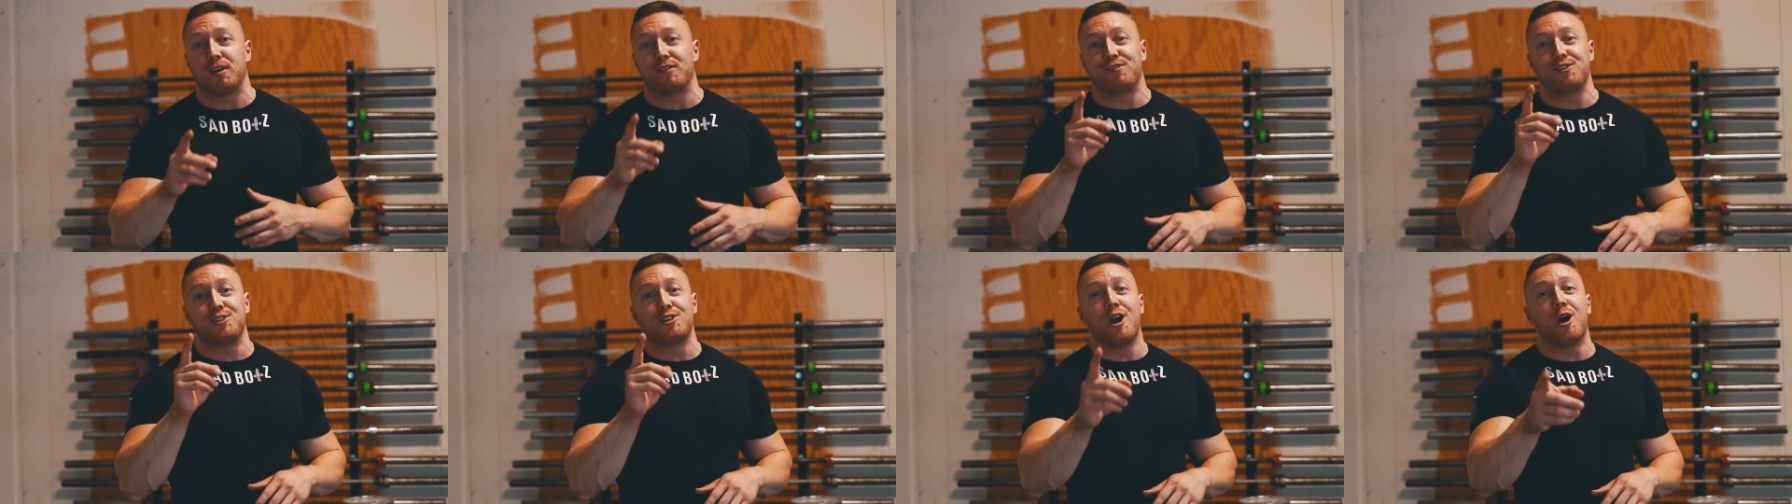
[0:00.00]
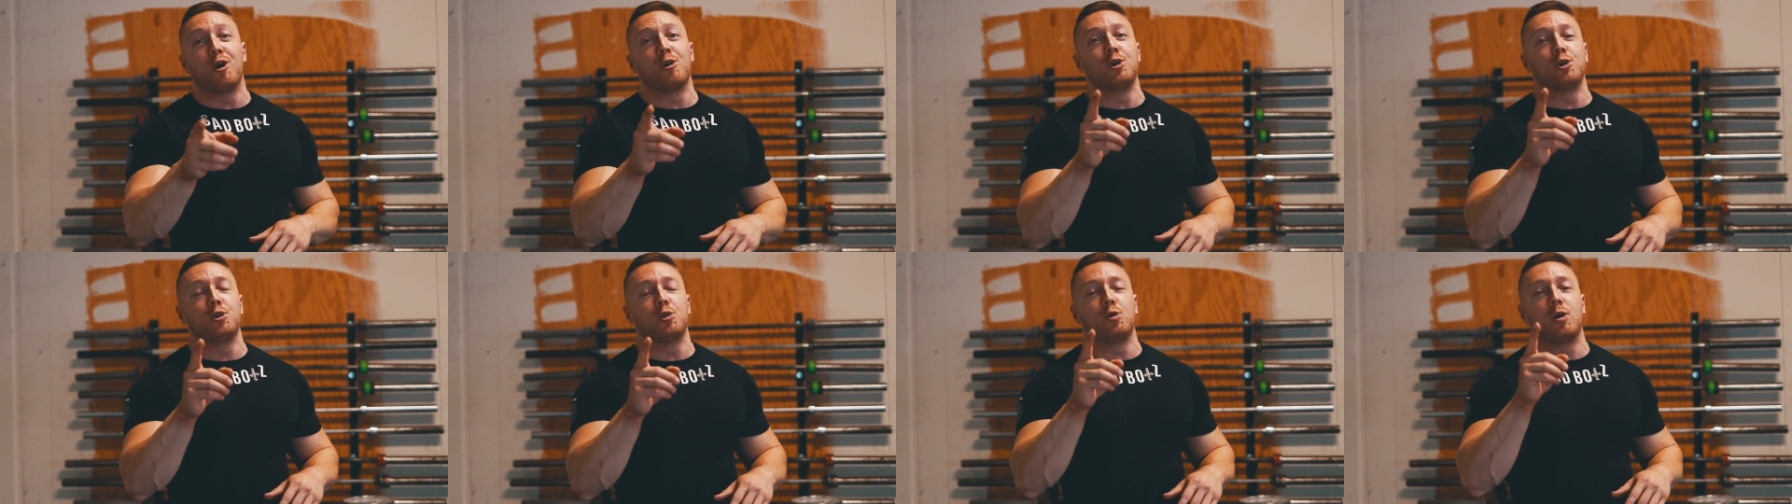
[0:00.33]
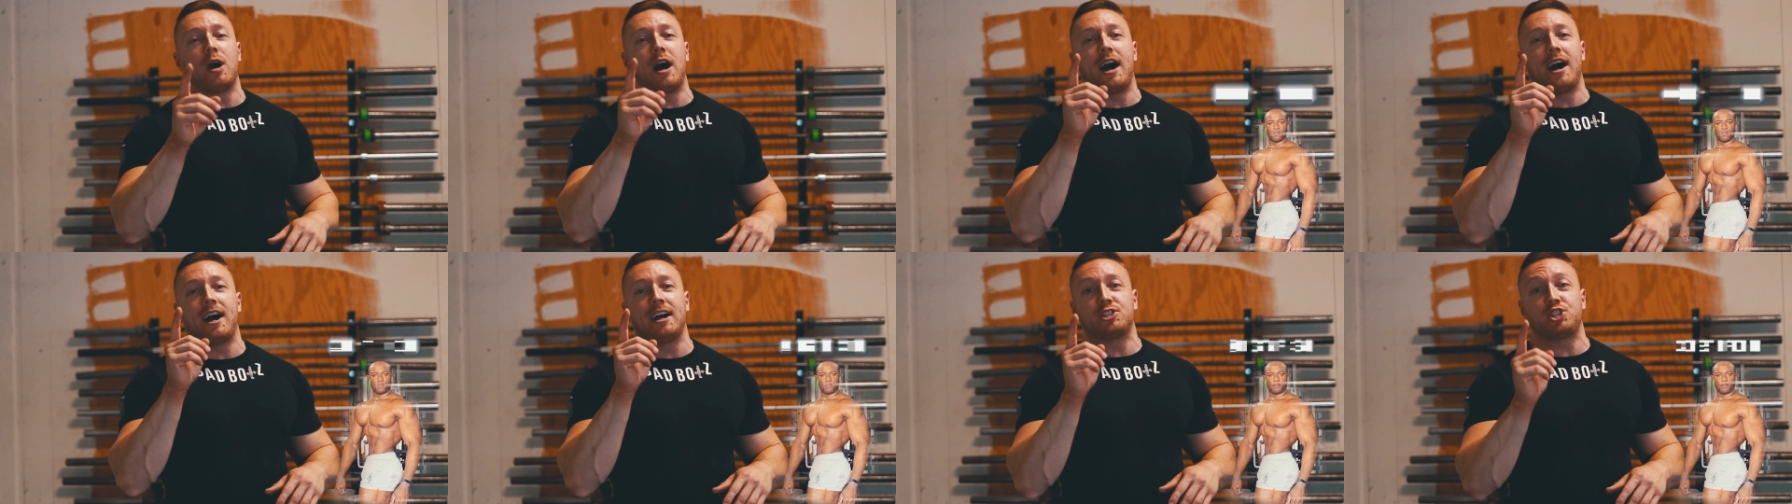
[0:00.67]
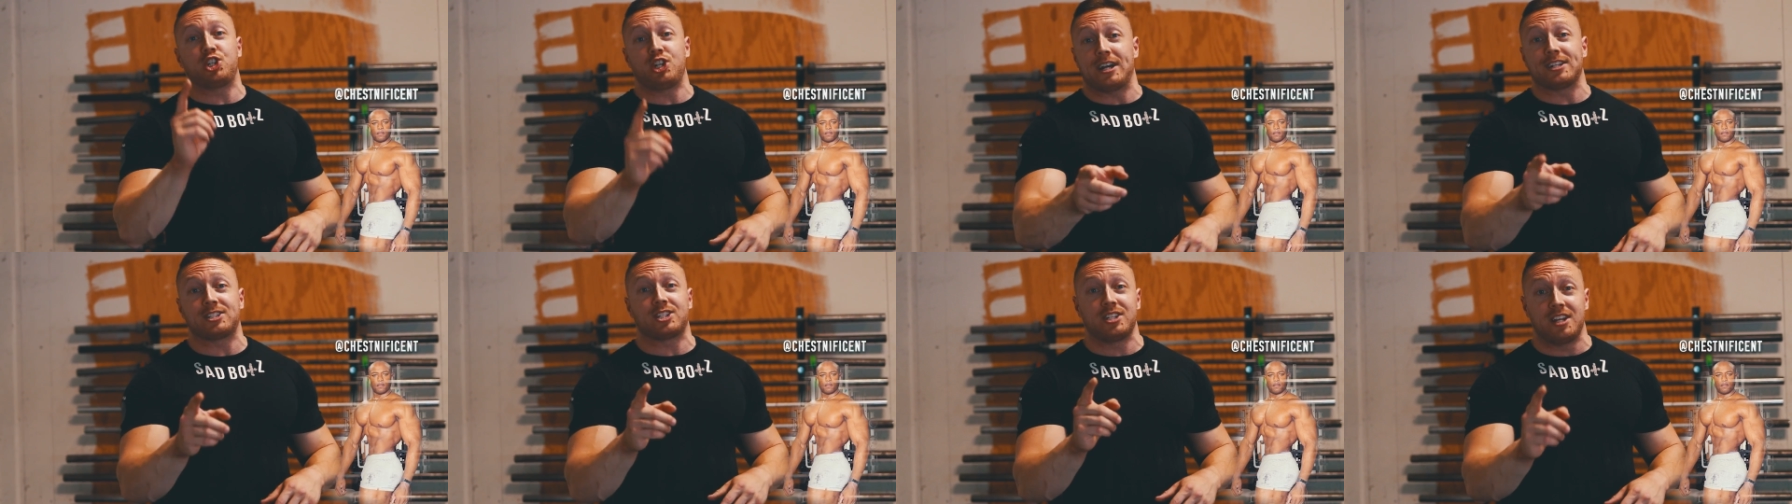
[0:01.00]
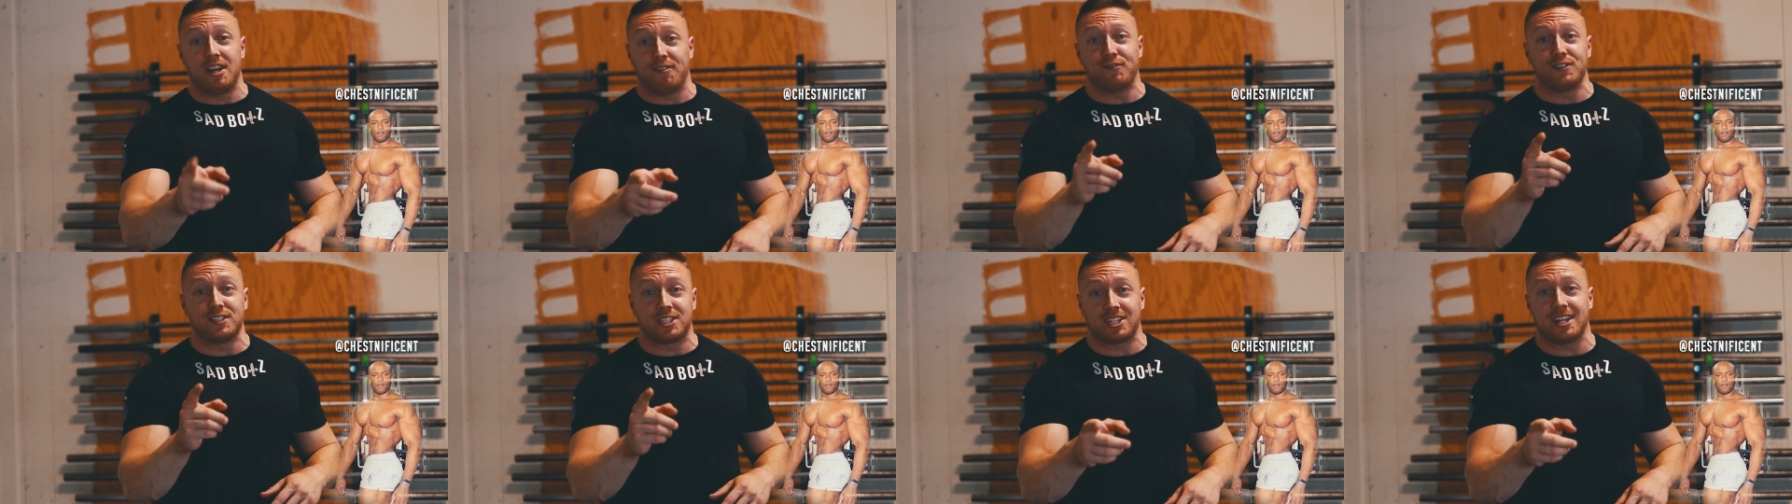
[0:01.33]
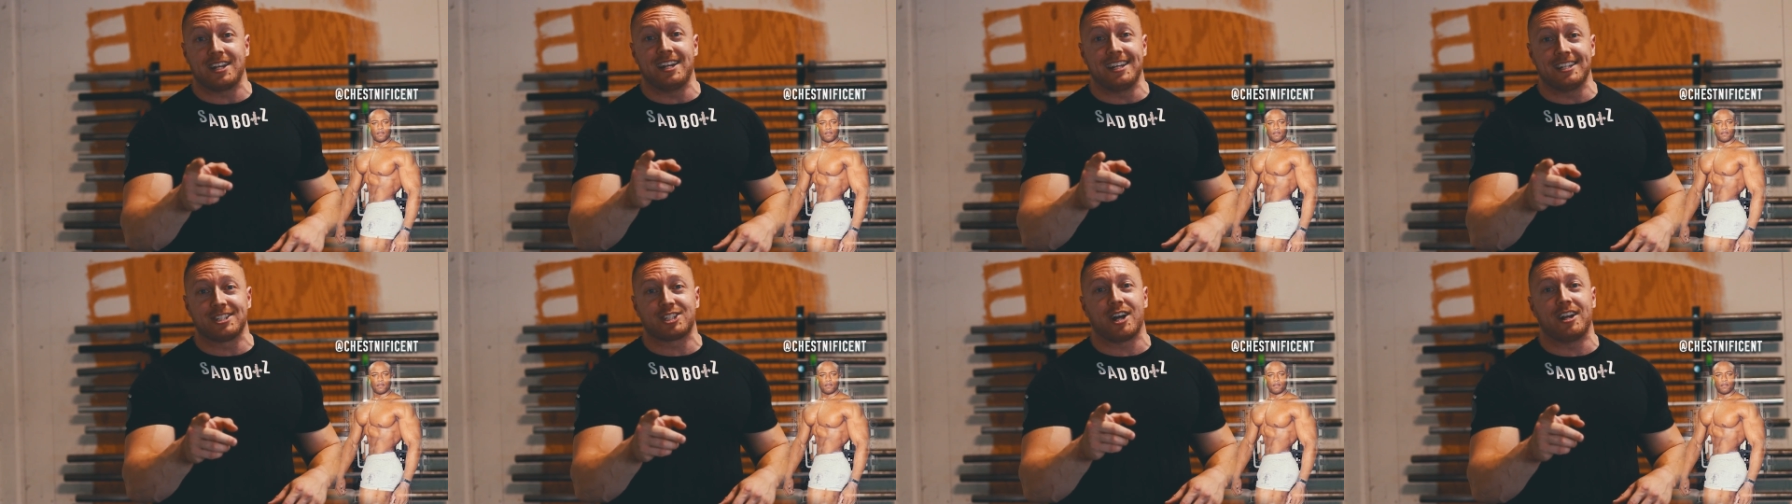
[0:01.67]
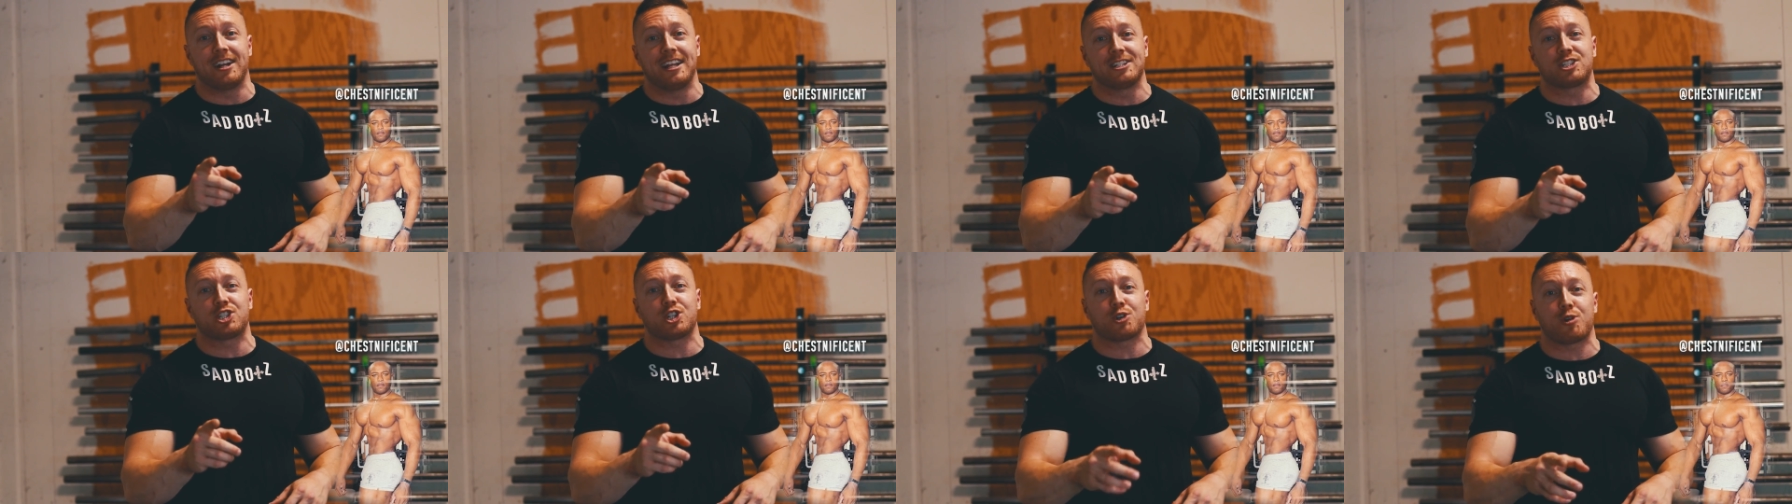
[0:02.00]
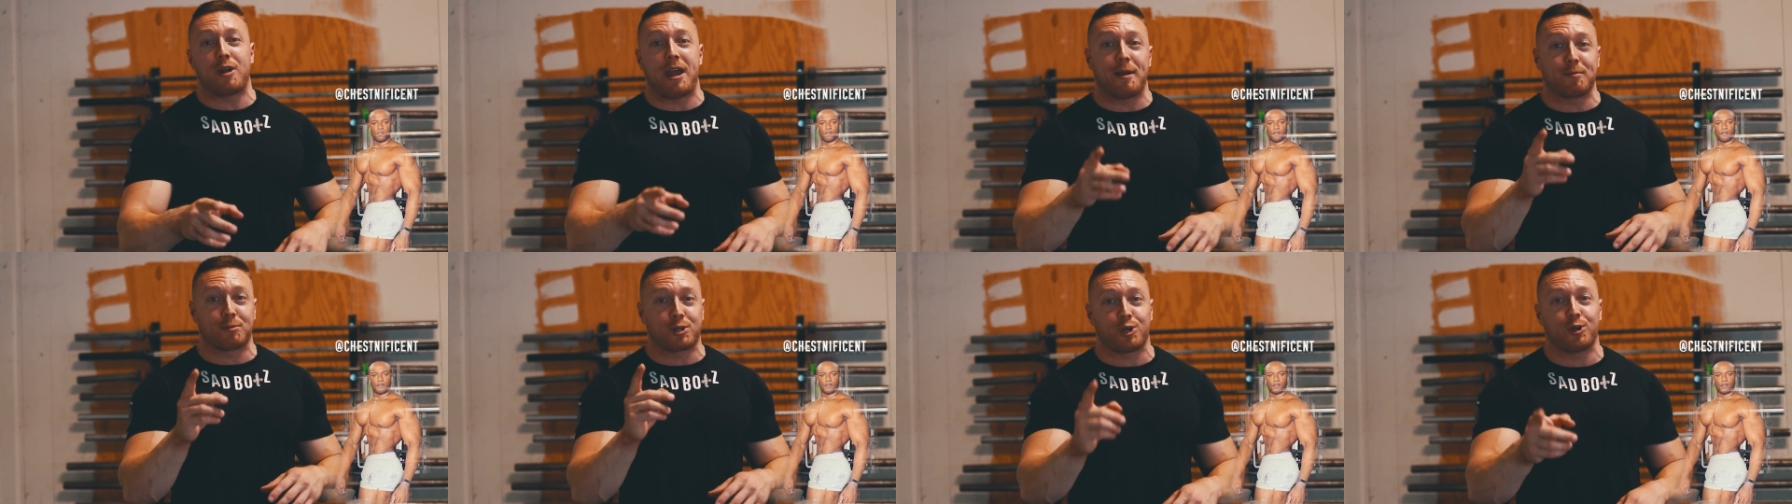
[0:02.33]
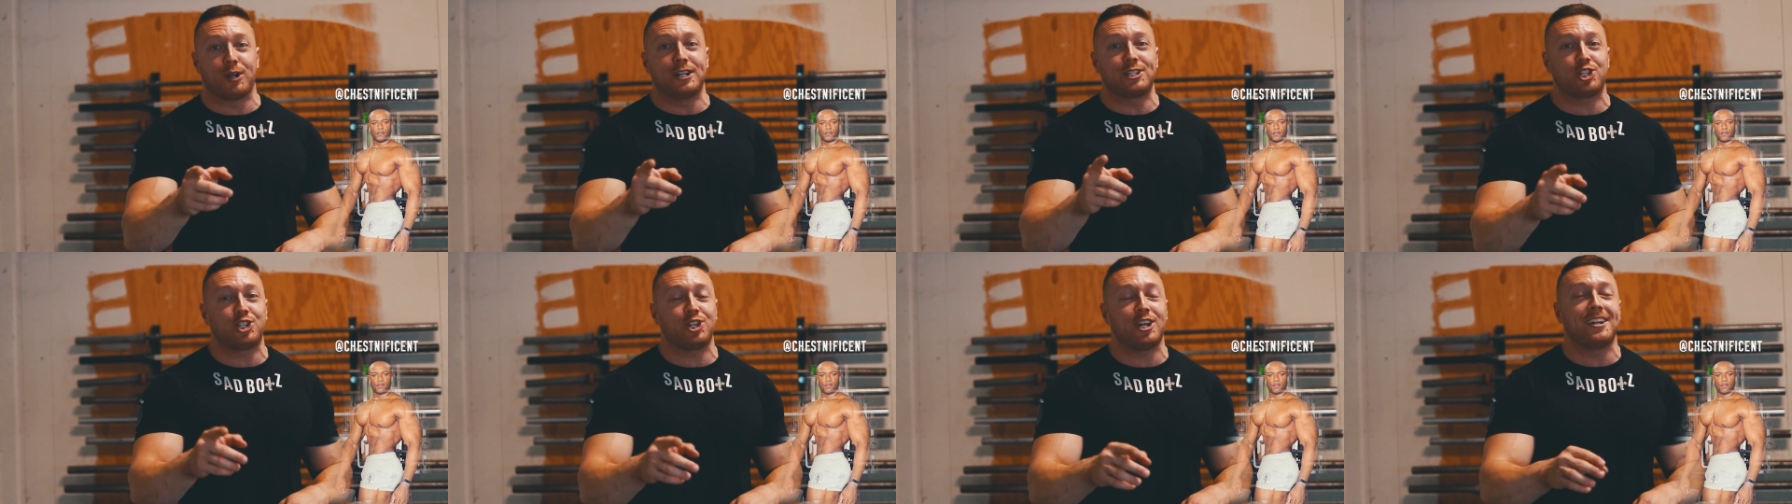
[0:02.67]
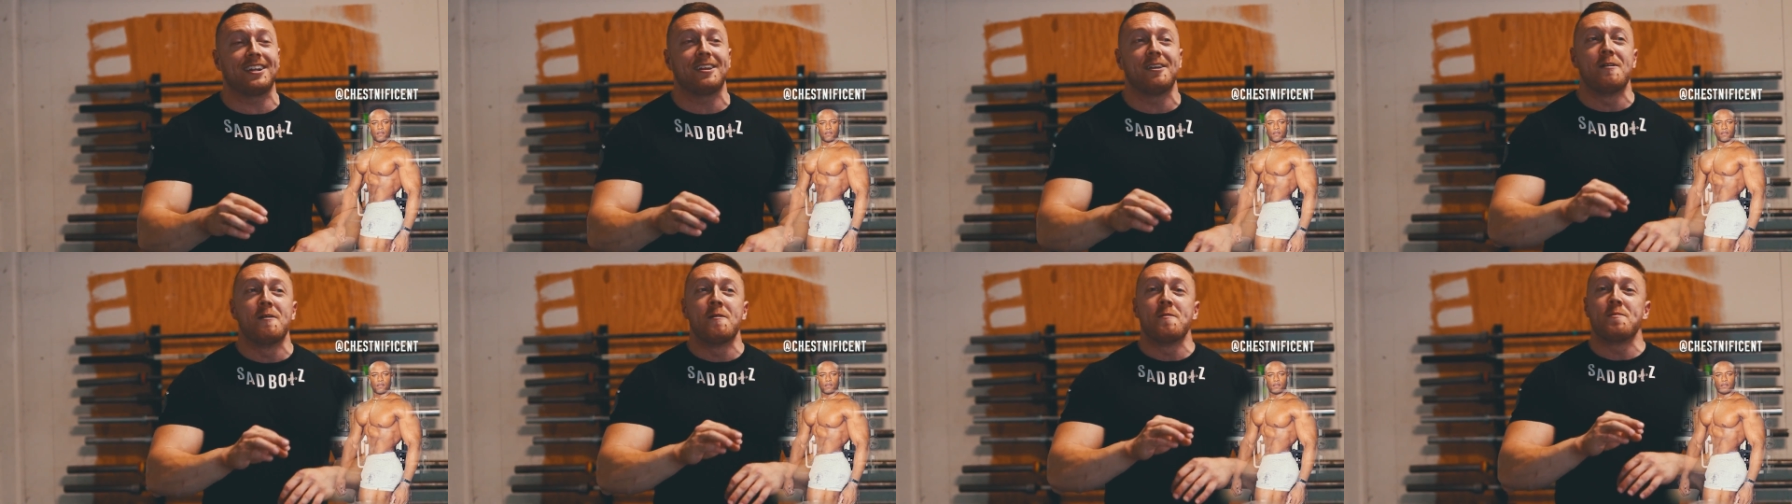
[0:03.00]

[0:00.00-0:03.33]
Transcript: If you know who uh, Chess Nipissan is on Instagram, Kristen,